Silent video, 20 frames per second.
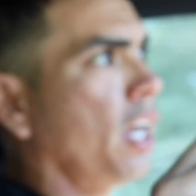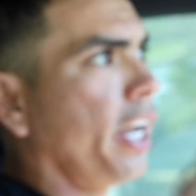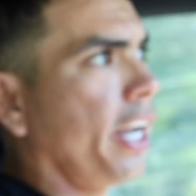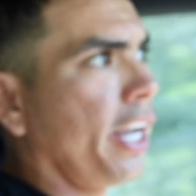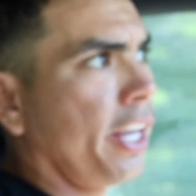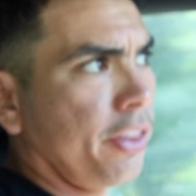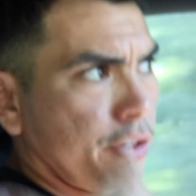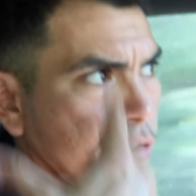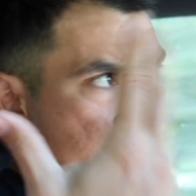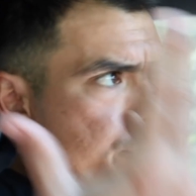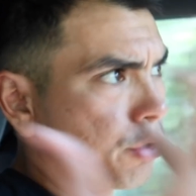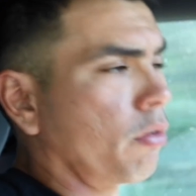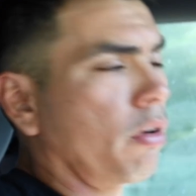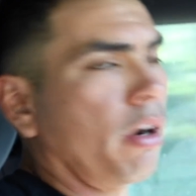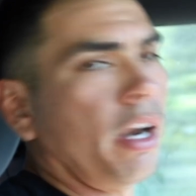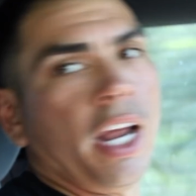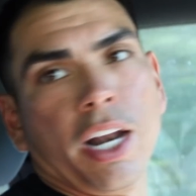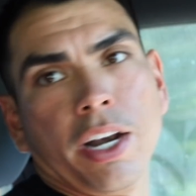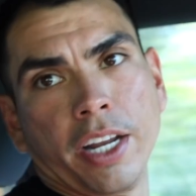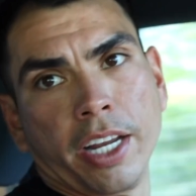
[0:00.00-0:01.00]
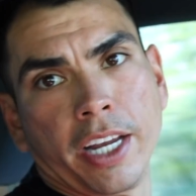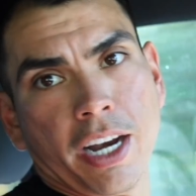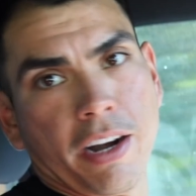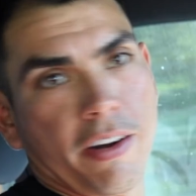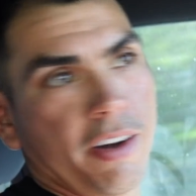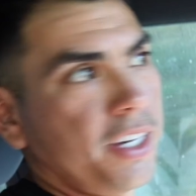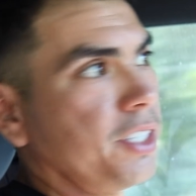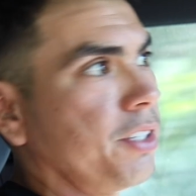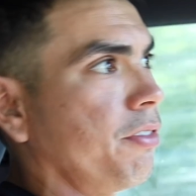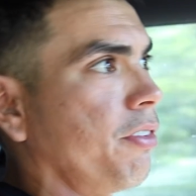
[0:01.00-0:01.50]
and the surrounding
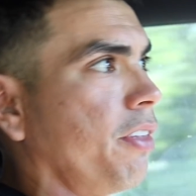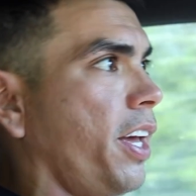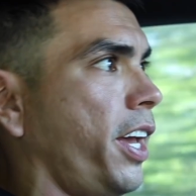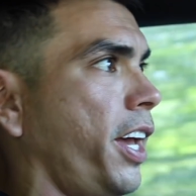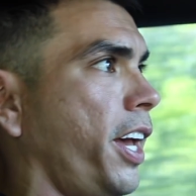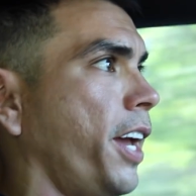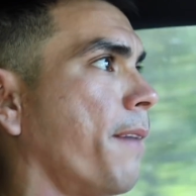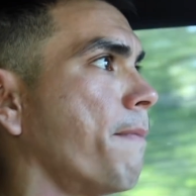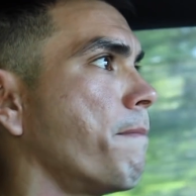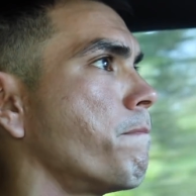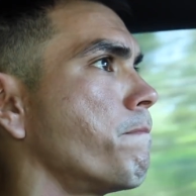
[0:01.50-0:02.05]
areas of there.